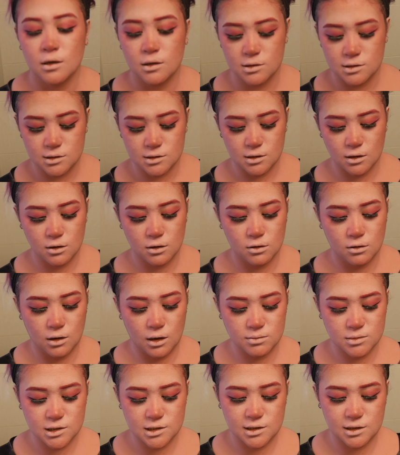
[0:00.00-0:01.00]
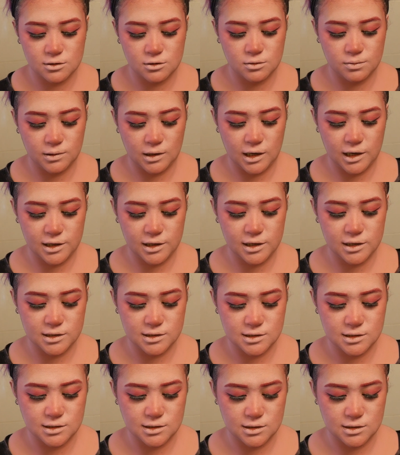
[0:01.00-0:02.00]
So I'm just going to apply
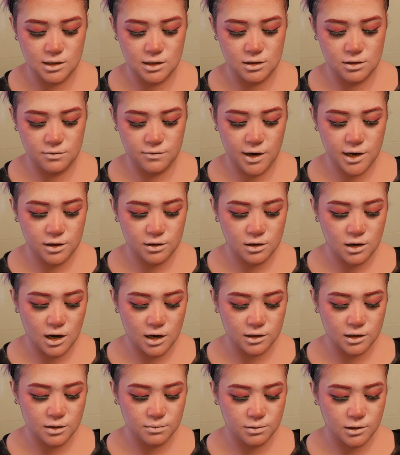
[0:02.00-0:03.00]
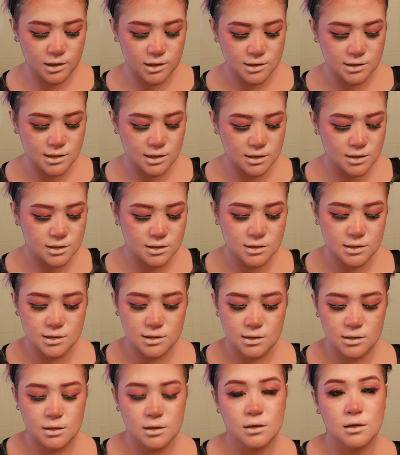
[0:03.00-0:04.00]
this in the regular highlight
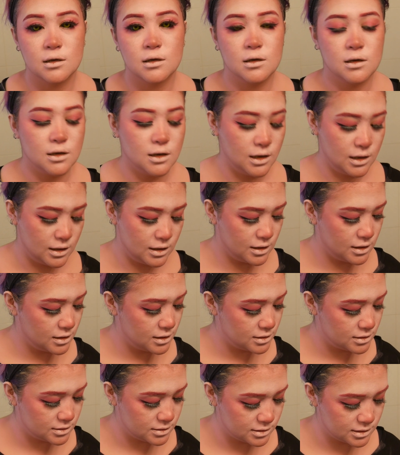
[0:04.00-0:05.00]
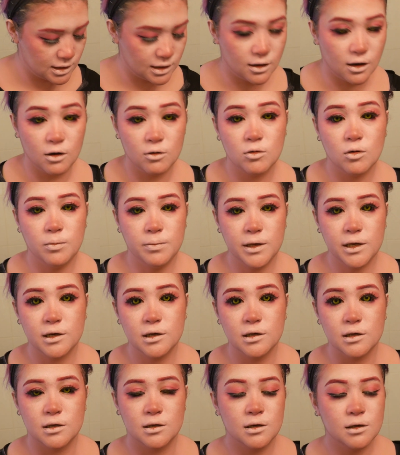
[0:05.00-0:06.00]
places, and all will be
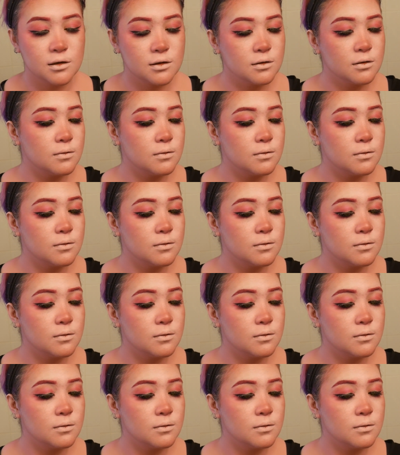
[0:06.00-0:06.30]
good.